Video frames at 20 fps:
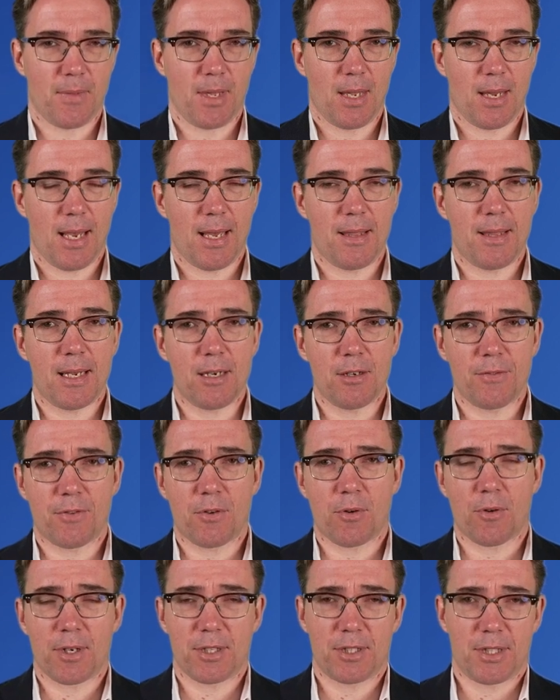And then of
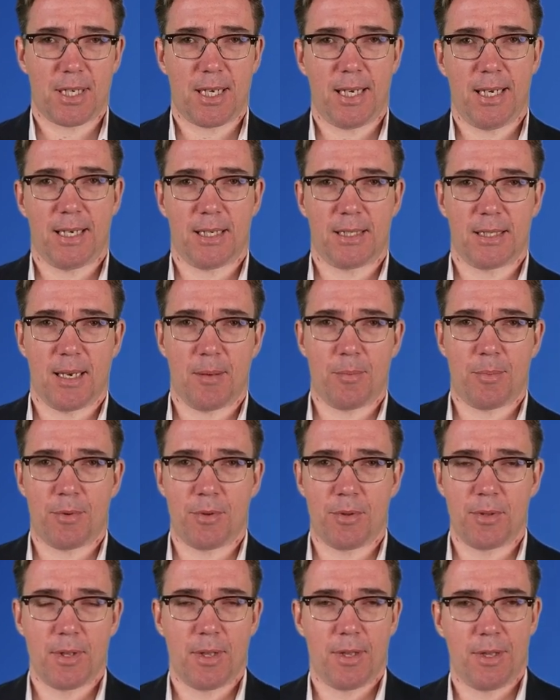course a key
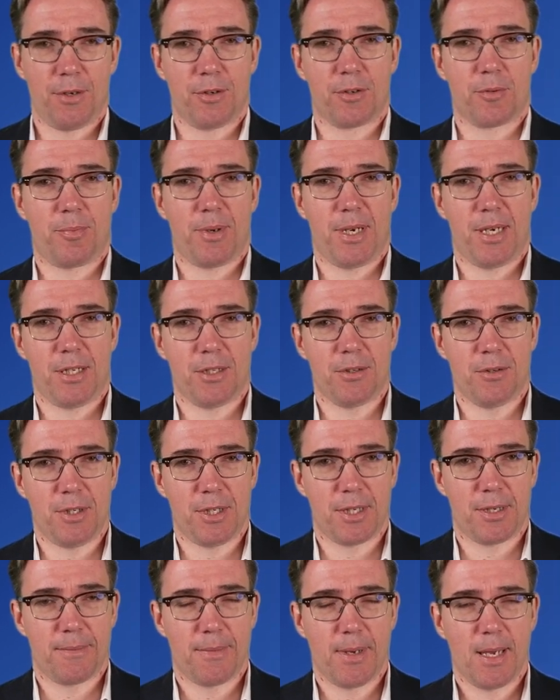example, the European
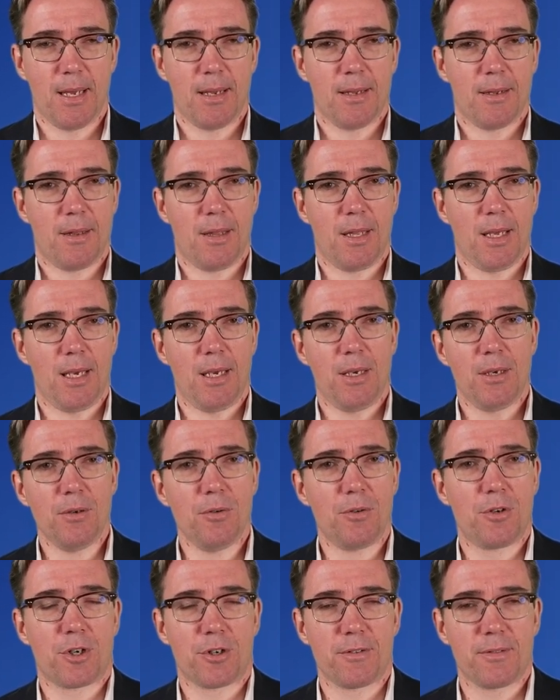Union. The EU
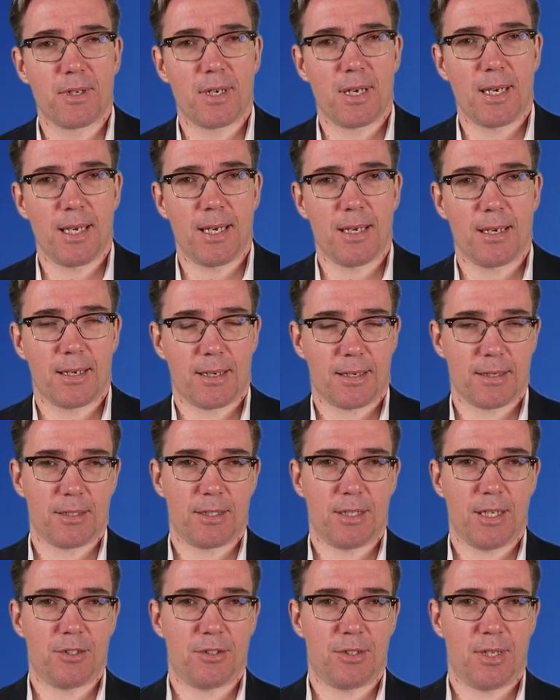currently
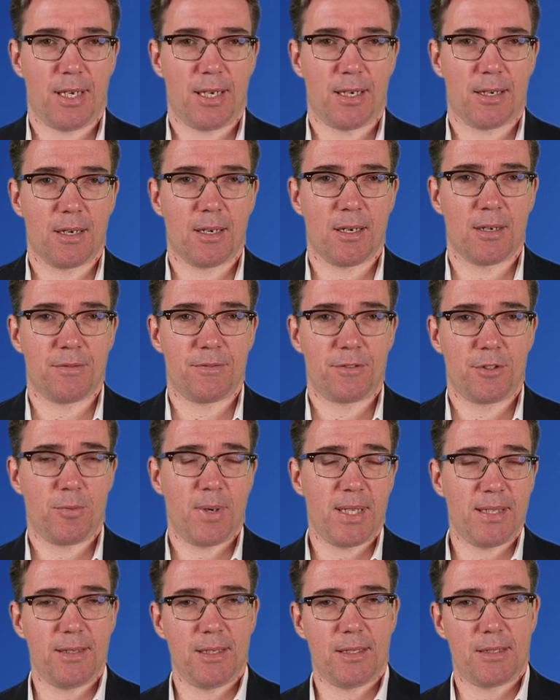consisting of
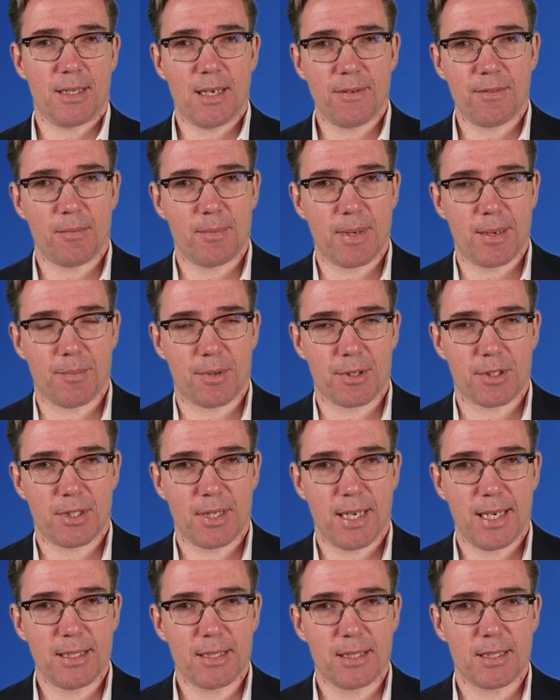27 member
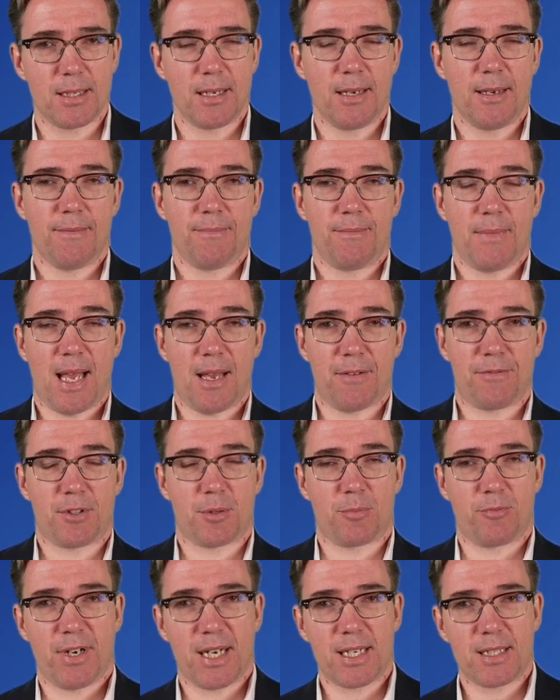states. After
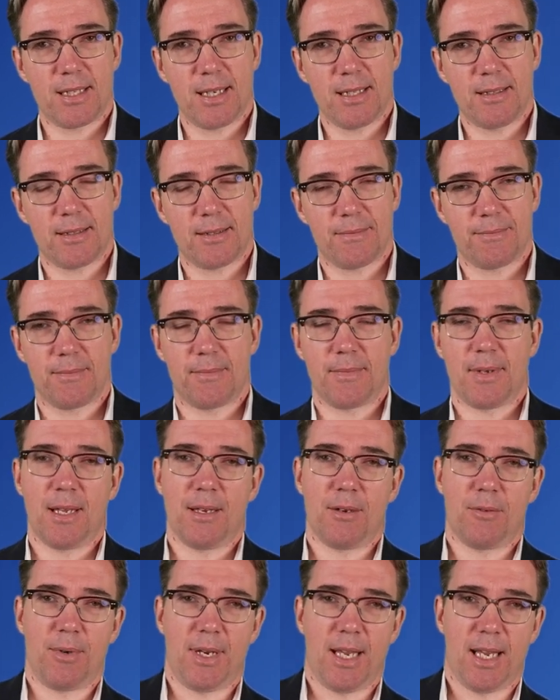Brexit,
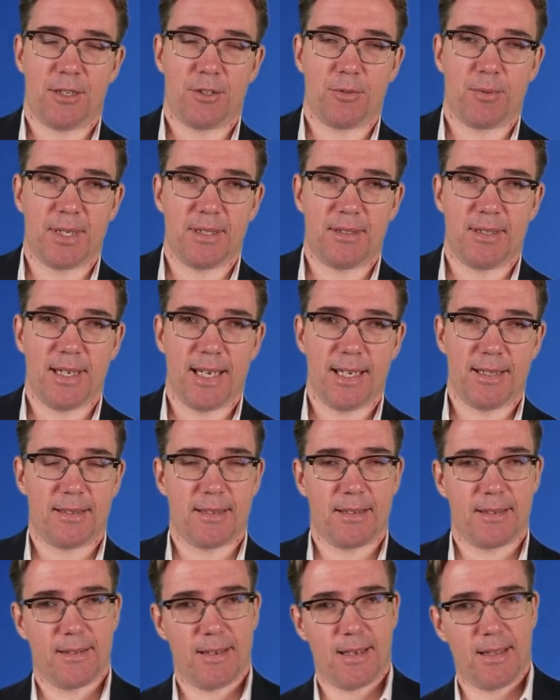we had 28
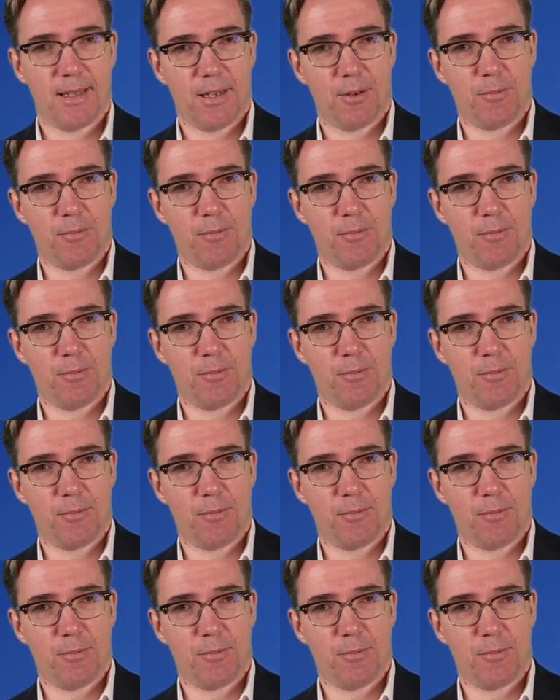and then